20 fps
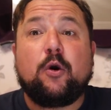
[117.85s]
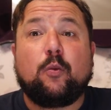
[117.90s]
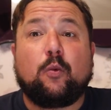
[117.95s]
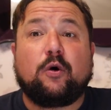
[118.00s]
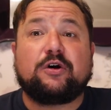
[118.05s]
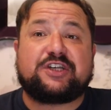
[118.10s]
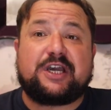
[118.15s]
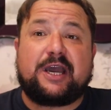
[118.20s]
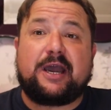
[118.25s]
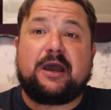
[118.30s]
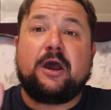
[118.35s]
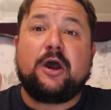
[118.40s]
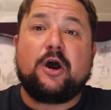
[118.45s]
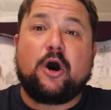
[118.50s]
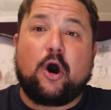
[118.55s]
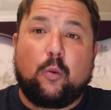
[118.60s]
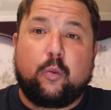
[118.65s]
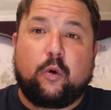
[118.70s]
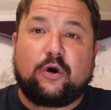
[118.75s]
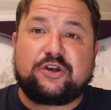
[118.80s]
Was it
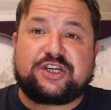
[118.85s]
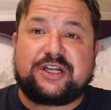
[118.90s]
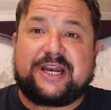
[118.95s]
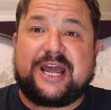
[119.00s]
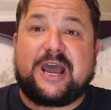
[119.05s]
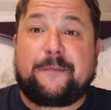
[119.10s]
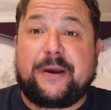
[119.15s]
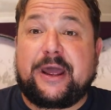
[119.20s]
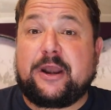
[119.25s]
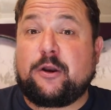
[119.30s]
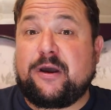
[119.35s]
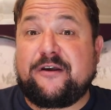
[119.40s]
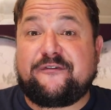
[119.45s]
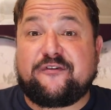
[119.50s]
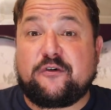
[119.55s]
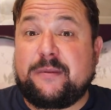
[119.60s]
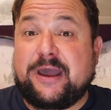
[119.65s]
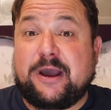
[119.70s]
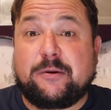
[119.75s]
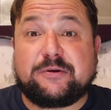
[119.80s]
or wasn't it a penalty?
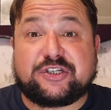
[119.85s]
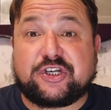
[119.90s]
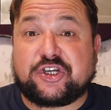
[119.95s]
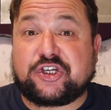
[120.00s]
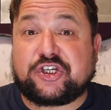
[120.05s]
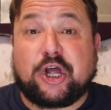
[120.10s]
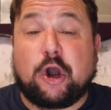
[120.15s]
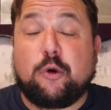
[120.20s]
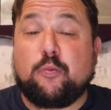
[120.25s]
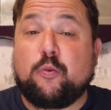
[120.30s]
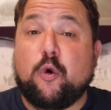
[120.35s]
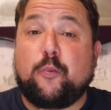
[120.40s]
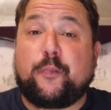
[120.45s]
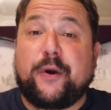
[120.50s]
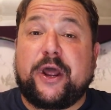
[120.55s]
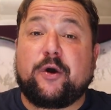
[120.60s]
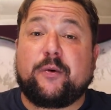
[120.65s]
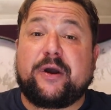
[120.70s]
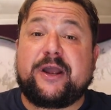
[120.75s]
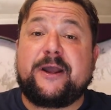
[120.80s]
For me, it was a stonewall
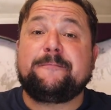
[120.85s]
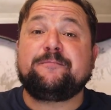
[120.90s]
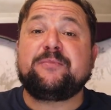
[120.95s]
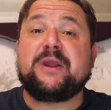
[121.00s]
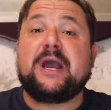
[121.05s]
penalty.